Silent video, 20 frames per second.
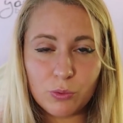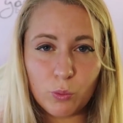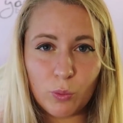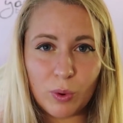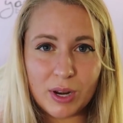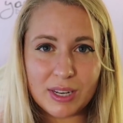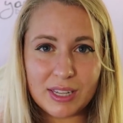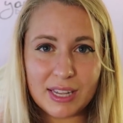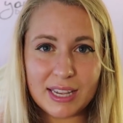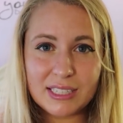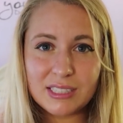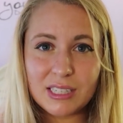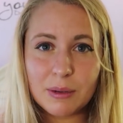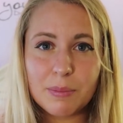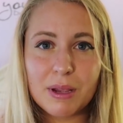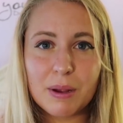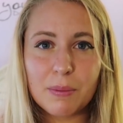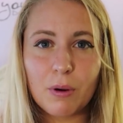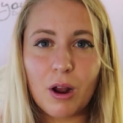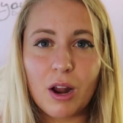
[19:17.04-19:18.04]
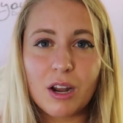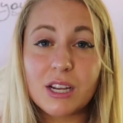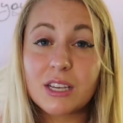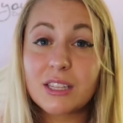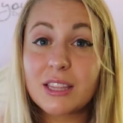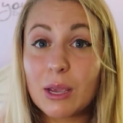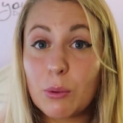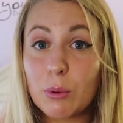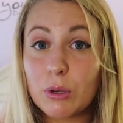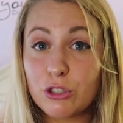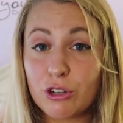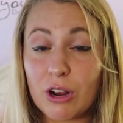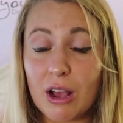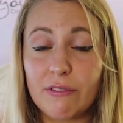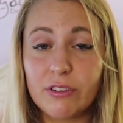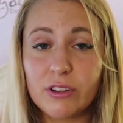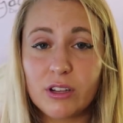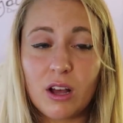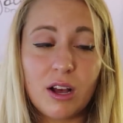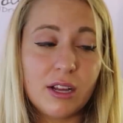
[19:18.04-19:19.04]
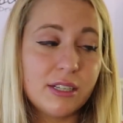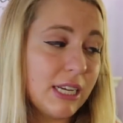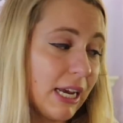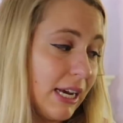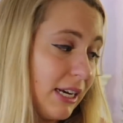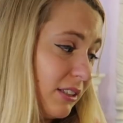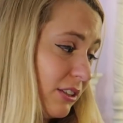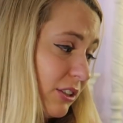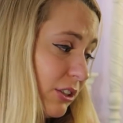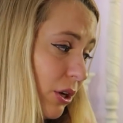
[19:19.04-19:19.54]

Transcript: when they send me a product, they want travel content.